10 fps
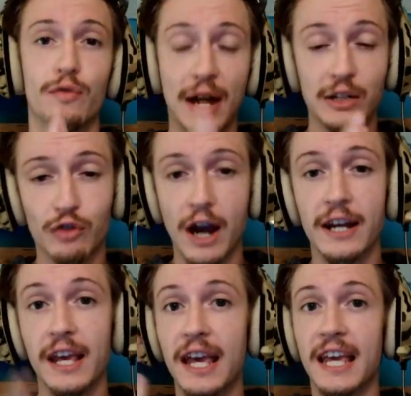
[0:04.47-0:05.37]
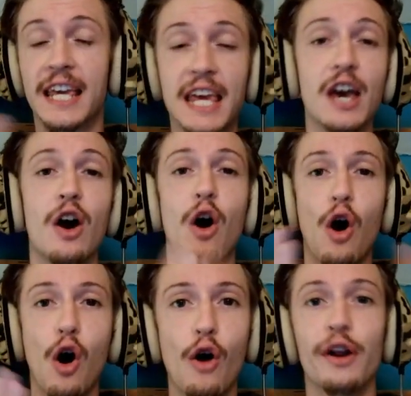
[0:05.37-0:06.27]
That's right, here
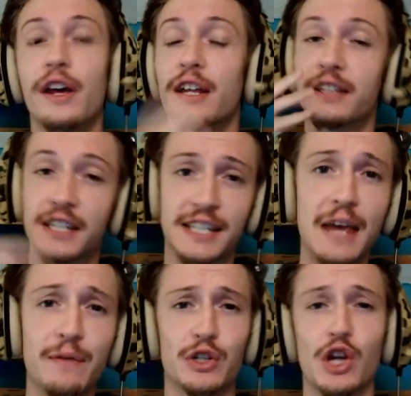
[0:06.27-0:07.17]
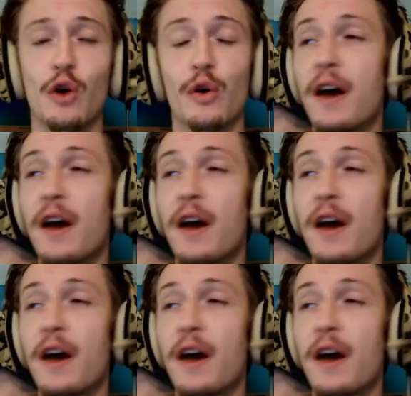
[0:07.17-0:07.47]
on The Savior Show.